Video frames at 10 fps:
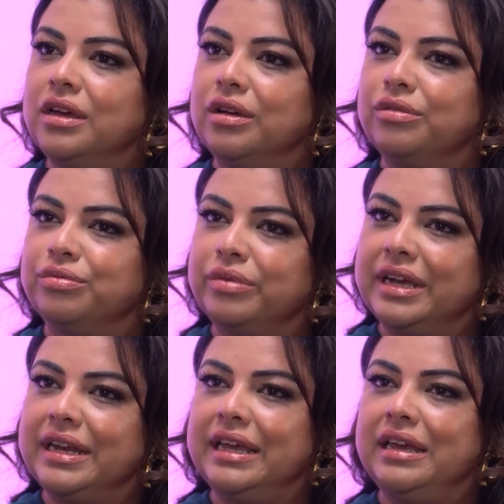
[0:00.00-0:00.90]
a
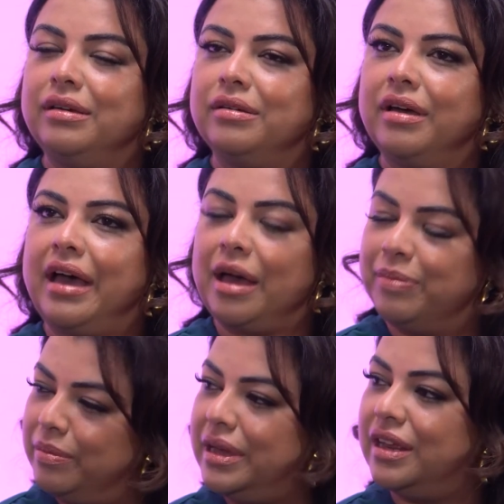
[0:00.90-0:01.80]
really
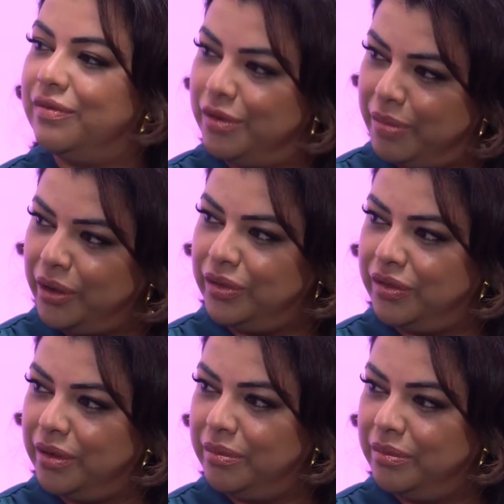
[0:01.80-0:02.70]
happy medium for both of
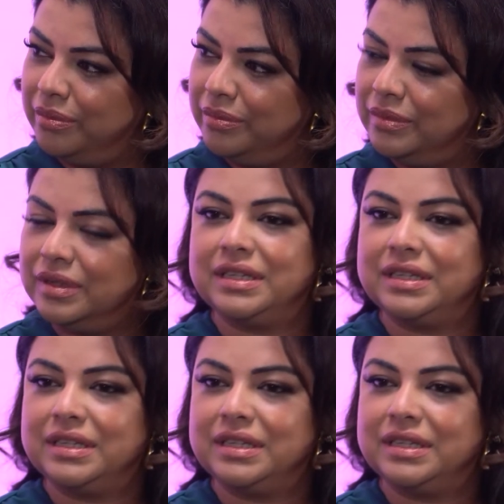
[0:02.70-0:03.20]
them mm-hmm.